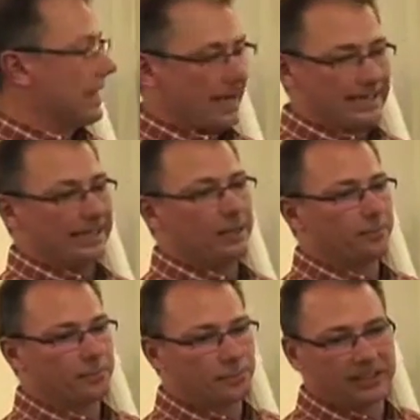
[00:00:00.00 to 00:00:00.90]
and end
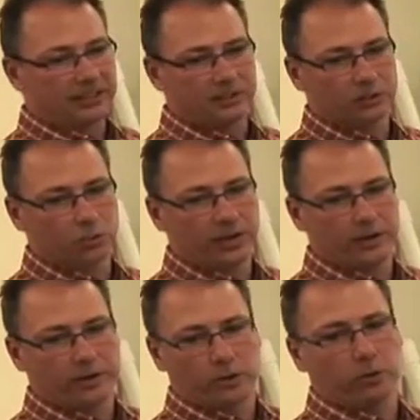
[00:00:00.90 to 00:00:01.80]
up in places
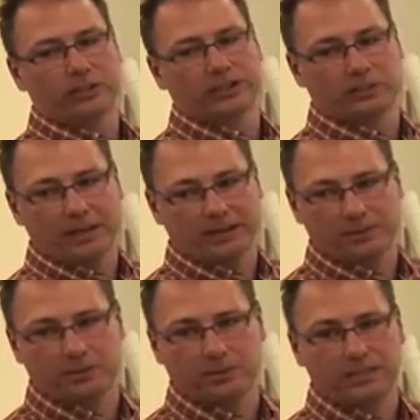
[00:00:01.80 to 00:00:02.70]
where you wouldn't expect
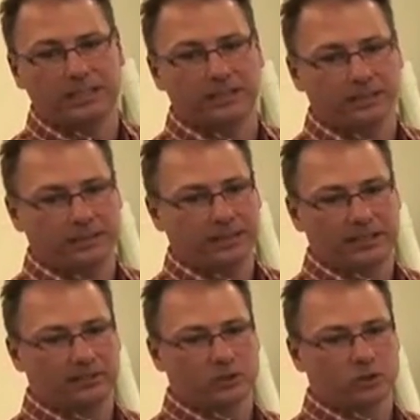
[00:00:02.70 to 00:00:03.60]
them to be
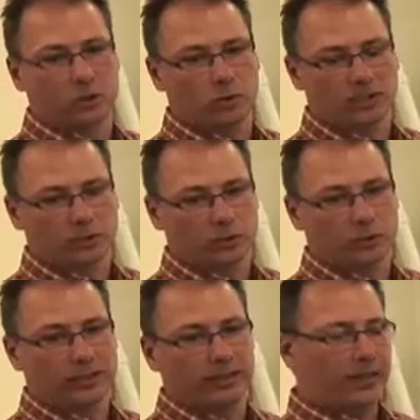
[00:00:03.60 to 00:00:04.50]
because there's no
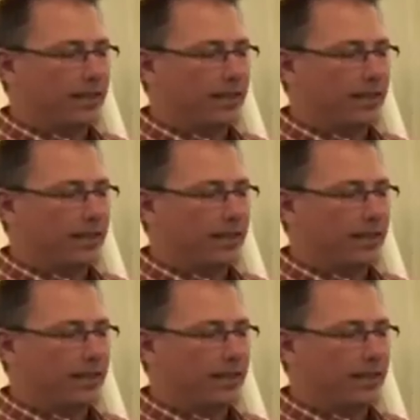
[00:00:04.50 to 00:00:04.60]
industry,